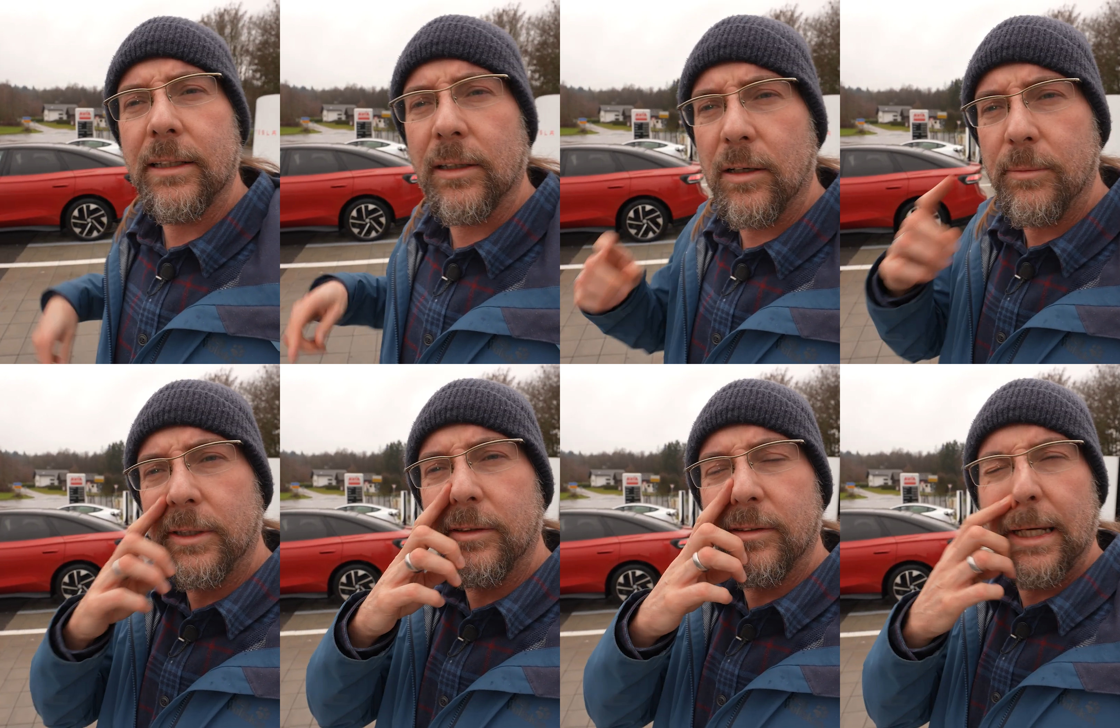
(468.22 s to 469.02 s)

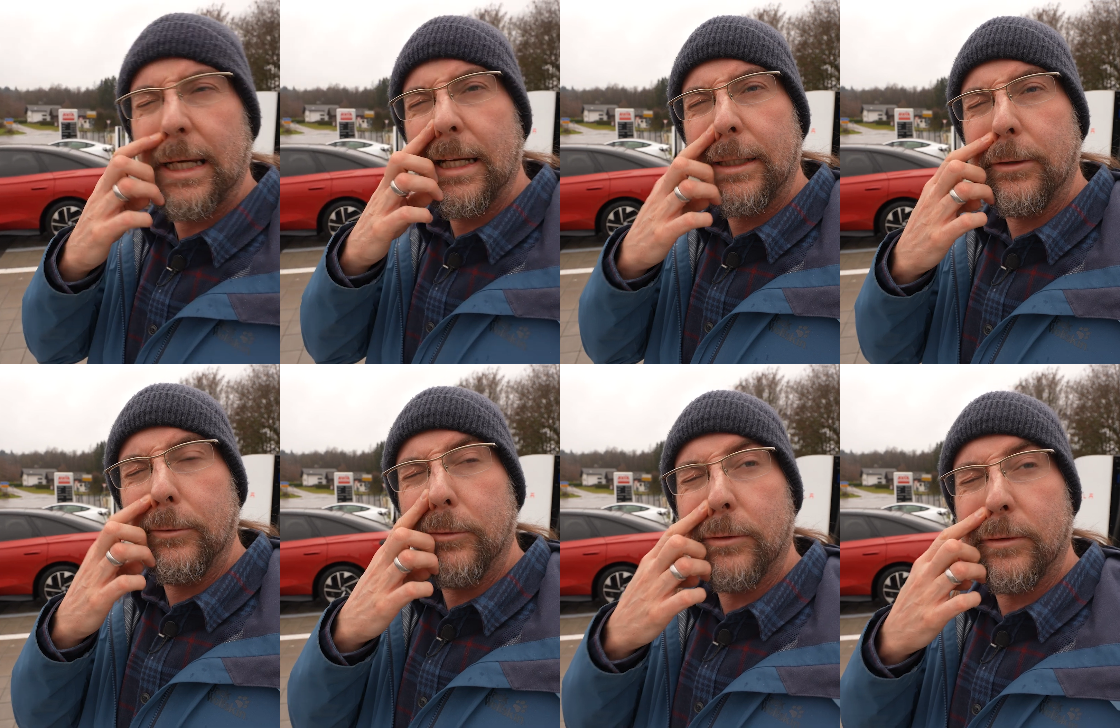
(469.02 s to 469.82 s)
kilometers and I
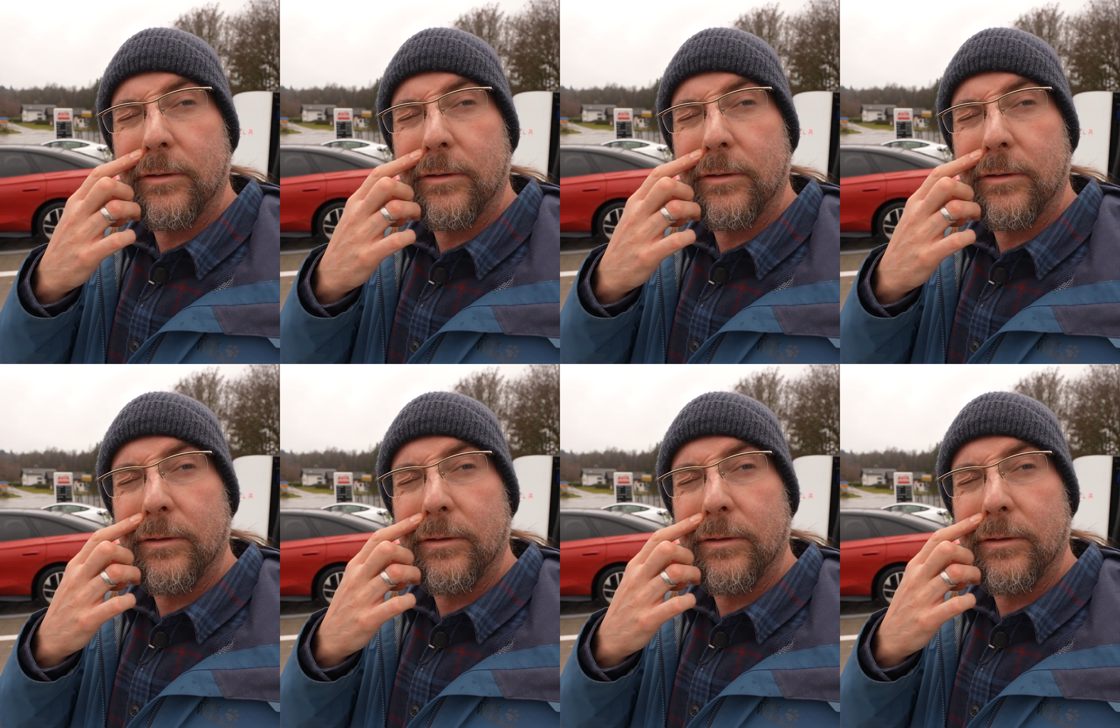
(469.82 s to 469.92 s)
used